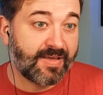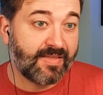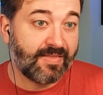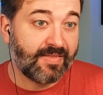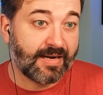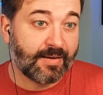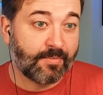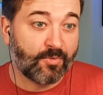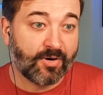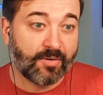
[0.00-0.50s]
and
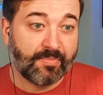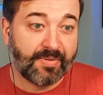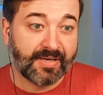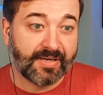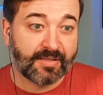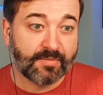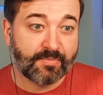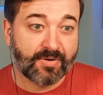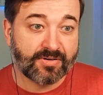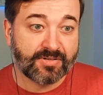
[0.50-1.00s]
then I'm going to
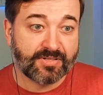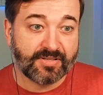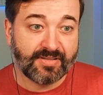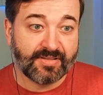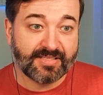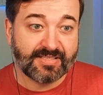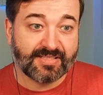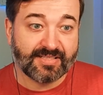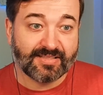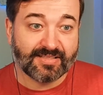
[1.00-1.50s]
pick the person
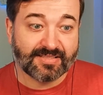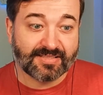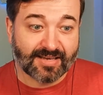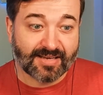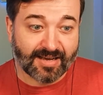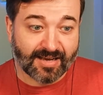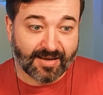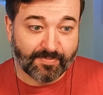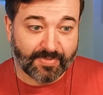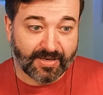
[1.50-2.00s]
that's at the
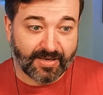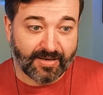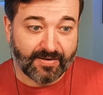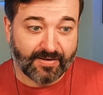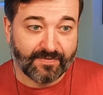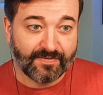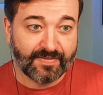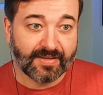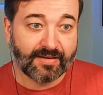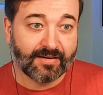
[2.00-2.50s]
top
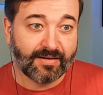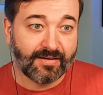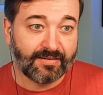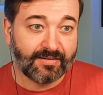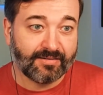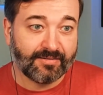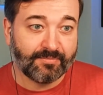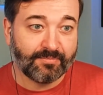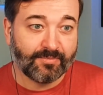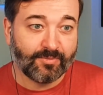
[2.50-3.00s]
of the
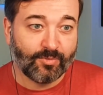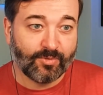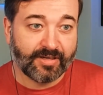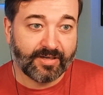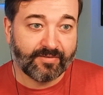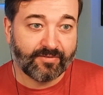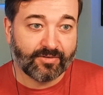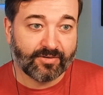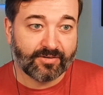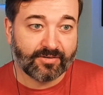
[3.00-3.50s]
column
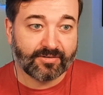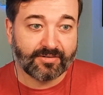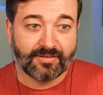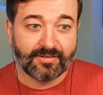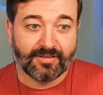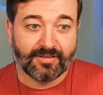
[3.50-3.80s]
whenever.